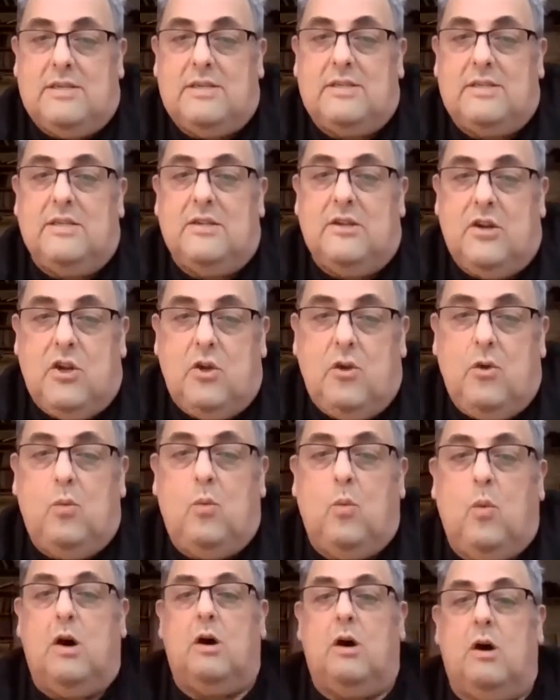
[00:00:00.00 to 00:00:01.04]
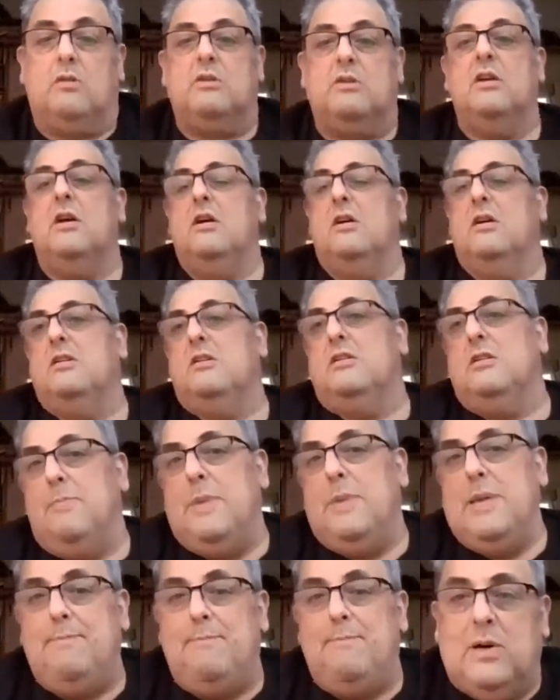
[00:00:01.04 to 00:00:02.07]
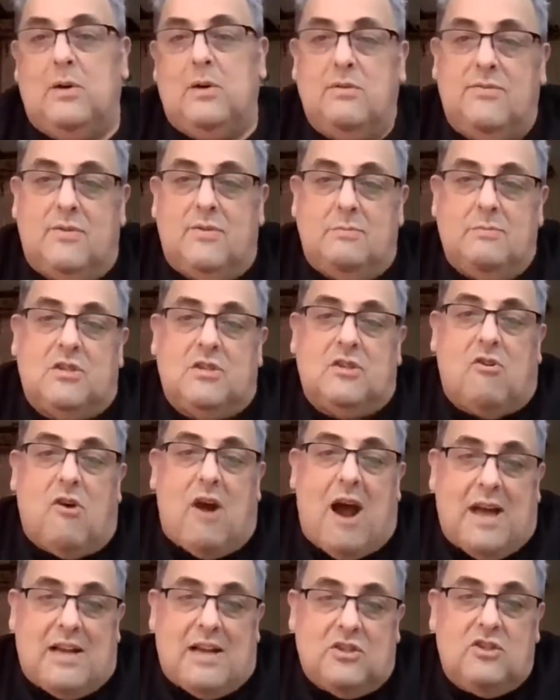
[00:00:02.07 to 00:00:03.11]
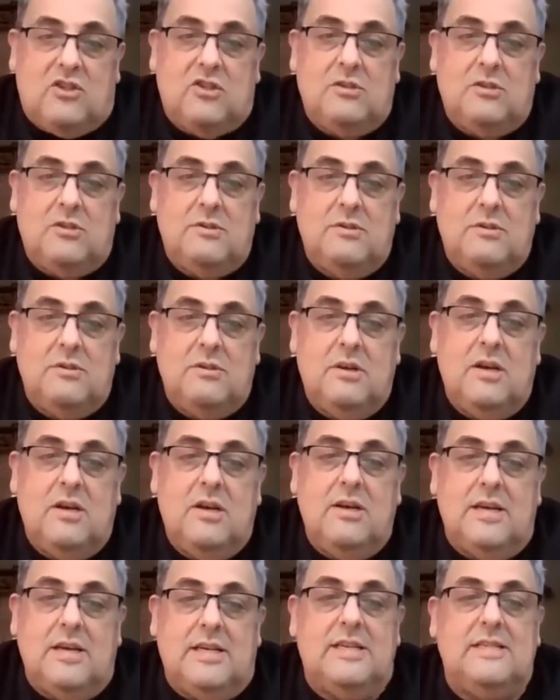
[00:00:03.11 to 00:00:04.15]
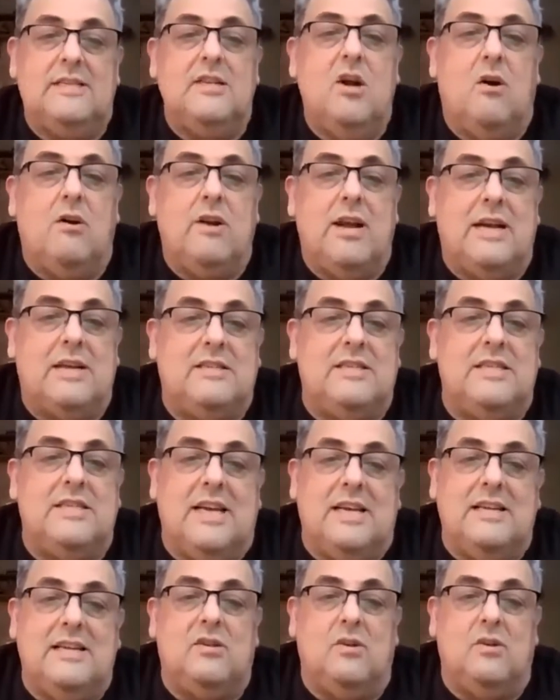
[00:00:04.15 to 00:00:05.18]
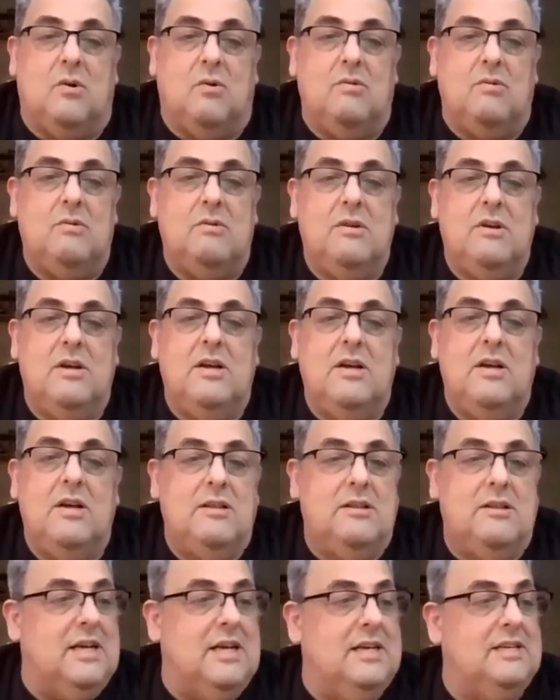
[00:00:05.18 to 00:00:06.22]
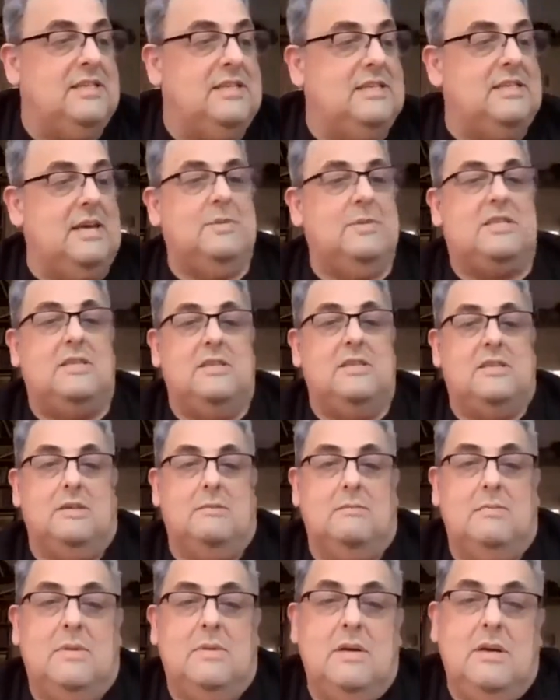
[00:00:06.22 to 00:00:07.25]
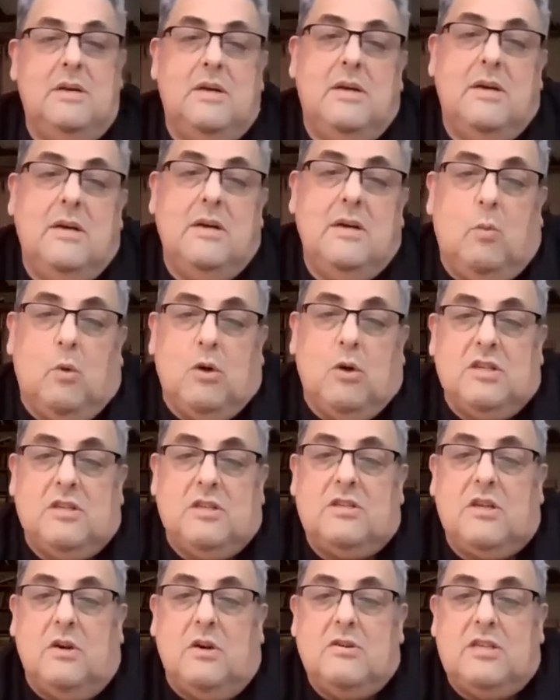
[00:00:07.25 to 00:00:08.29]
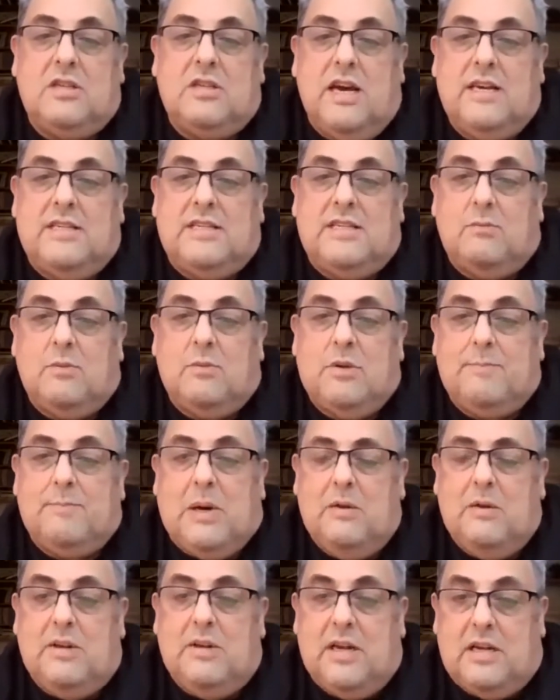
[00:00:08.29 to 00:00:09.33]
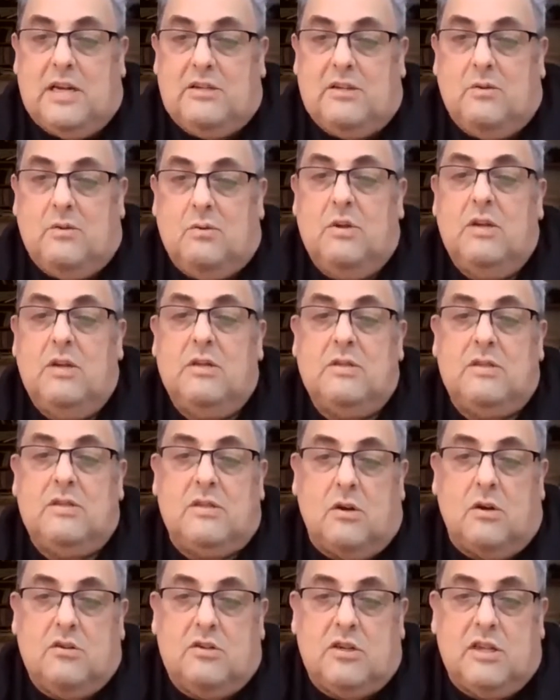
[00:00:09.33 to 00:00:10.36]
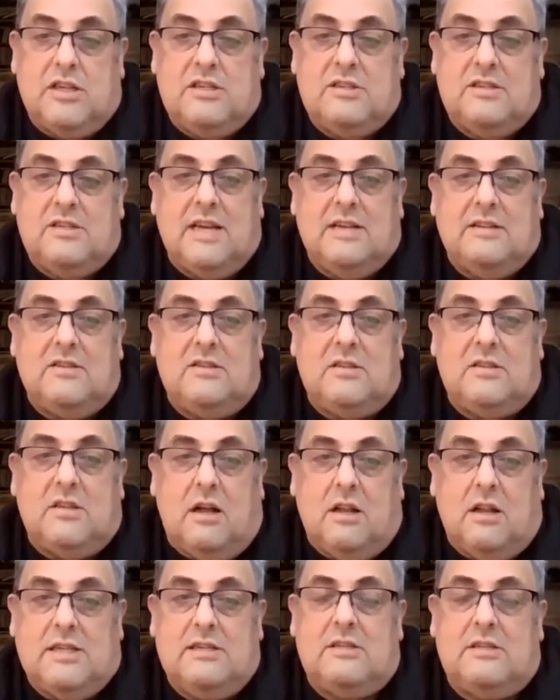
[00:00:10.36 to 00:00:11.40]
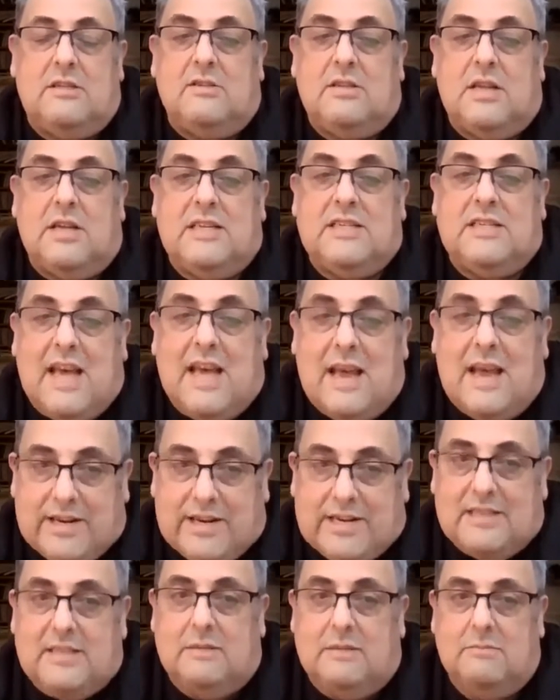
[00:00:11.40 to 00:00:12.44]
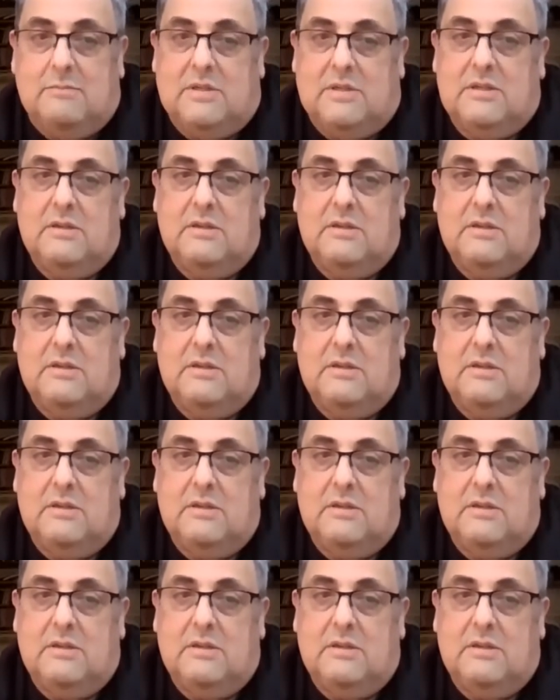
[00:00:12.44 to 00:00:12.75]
the new world to be built from scratch. It is not accidental that anti-Semitism was associated with both National Socialist and Stalinist totalitarianisms.